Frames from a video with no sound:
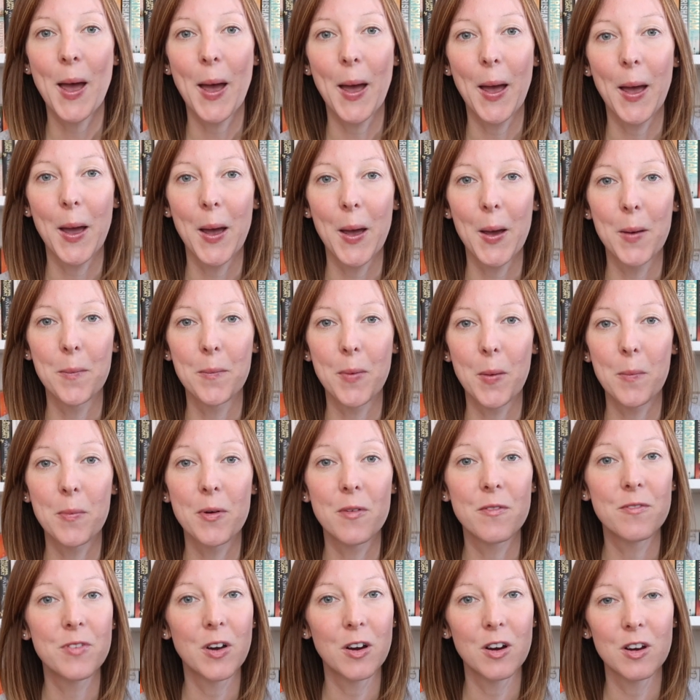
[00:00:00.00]
um,
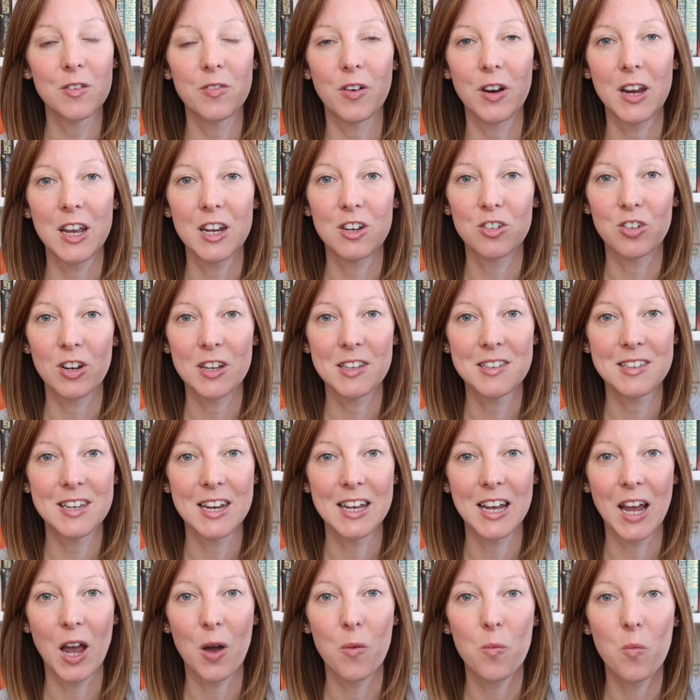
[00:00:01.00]
but very, very
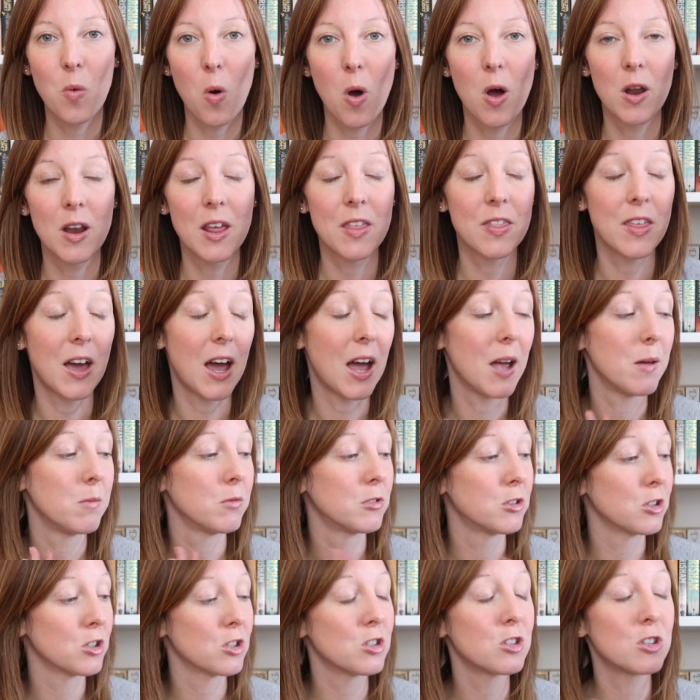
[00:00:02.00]
interesting, and one that
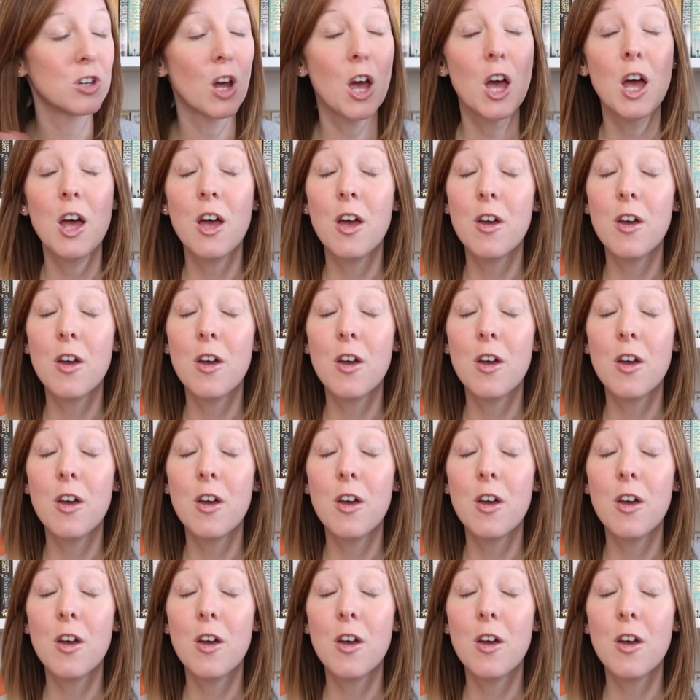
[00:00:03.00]
I'm just